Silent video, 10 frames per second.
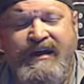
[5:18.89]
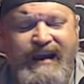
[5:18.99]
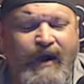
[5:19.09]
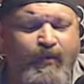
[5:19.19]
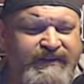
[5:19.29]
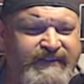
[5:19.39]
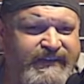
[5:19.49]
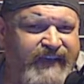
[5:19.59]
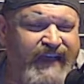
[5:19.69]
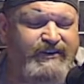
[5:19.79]
Now, what
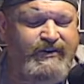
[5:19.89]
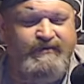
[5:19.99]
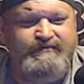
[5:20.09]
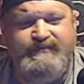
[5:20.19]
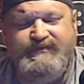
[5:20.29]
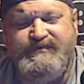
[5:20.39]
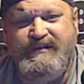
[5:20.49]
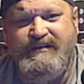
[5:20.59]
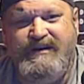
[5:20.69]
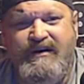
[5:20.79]
does that do?
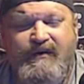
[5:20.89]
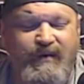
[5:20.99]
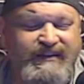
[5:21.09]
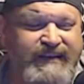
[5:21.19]
What